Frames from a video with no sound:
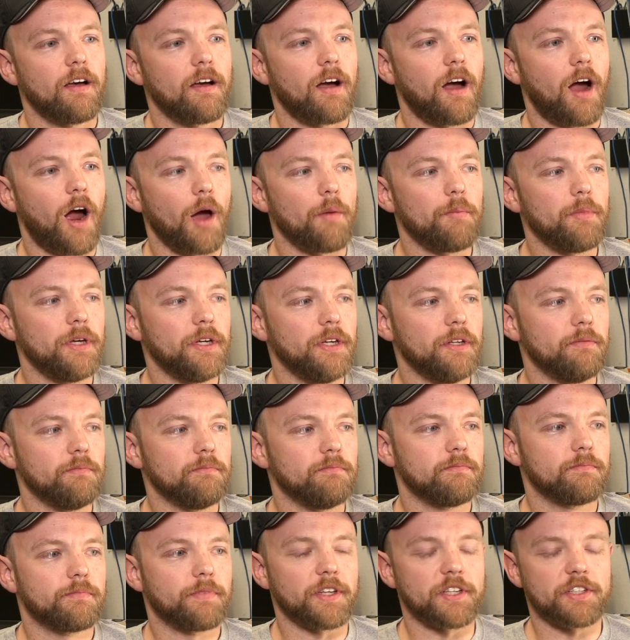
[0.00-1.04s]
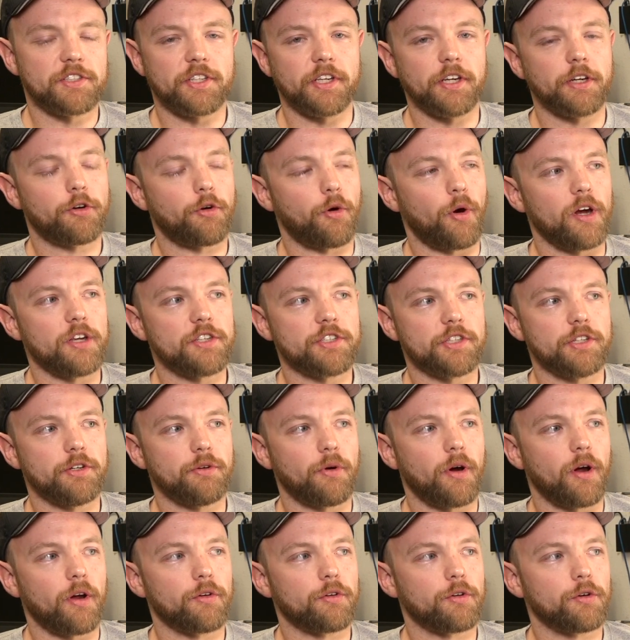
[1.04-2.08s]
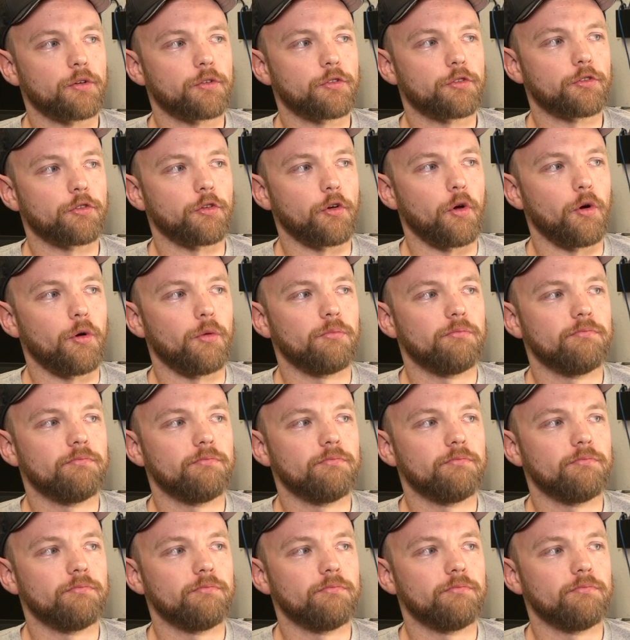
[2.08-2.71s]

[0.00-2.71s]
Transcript: I mean, things get crazy around here, so